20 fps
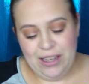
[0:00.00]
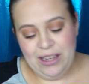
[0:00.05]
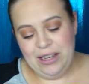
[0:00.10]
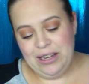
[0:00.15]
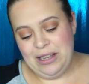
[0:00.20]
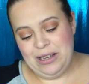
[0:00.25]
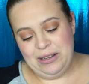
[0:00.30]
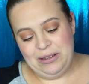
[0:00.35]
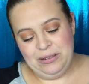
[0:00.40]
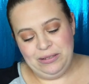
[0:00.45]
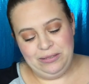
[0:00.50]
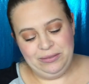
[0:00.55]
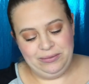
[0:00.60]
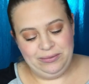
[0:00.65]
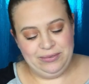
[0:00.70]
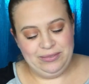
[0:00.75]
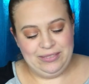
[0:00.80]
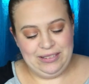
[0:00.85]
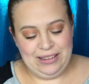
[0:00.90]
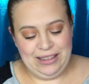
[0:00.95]
you know,
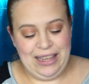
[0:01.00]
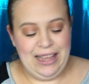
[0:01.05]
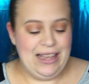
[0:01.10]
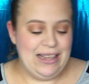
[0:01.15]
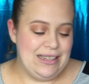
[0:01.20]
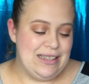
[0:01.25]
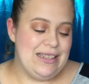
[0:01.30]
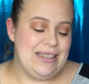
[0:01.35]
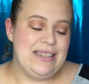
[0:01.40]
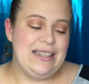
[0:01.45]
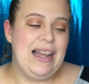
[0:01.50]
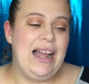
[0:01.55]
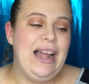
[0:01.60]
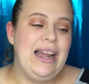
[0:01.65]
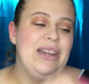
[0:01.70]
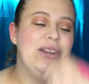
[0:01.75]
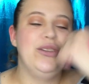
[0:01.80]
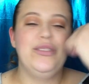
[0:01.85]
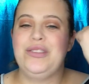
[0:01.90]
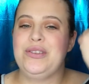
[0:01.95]
Yes,
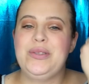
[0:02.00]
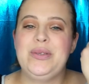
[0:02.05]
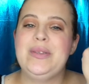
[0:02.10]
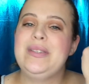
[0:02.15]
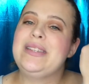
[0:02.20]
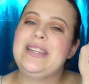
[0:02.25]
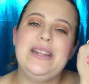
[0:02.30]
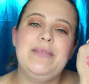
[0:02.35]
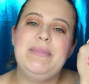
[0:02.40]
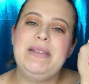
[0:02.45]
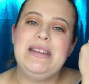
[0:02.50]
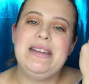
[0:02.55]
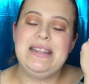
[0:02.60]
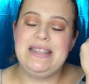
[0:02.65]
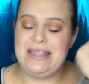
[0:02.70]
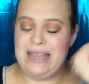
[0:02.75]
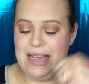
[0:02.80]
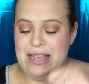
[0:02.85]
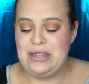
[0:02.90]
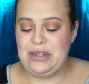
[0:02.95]
I knew this was going to be a
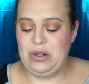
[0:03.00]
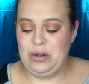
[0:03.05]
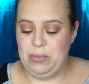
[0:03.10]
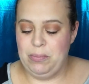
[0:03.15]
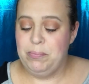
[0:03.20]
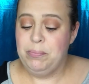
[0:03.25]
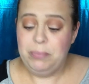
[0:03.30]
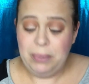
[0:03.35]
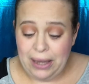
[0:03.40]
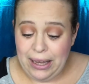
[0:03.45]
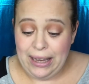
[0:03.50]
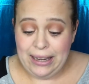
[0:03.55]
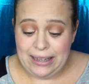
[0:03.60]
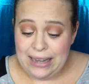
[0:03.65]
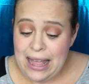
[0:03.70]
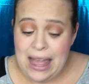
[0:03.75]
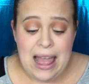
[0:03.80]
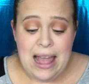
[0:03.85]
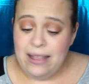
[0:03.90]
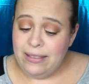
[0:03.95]
disaster, but